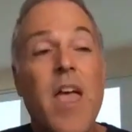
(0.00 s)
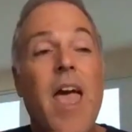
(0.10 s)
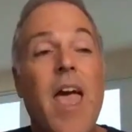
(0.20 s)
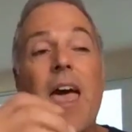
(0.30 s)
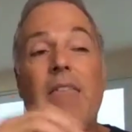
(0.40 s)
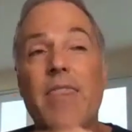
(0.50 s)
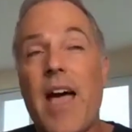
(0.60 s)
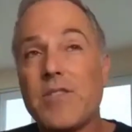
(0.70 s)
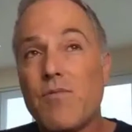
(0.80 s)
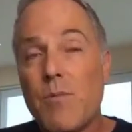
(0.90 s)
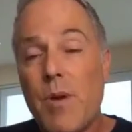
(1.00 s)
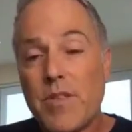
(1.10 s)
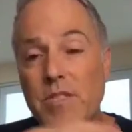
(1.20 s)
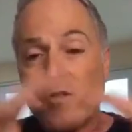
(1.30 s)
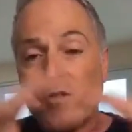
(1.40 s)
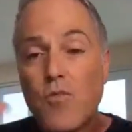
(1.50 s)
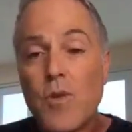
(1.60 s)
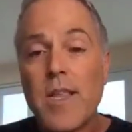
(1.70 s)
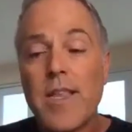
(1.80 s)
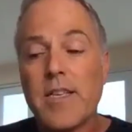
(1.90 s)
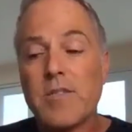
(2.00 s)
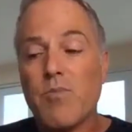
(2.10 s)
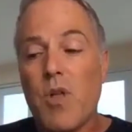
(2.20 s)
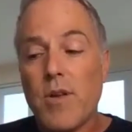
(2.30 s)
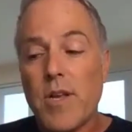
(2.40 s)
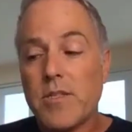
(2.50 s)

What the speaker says: And that's when my business really exploded.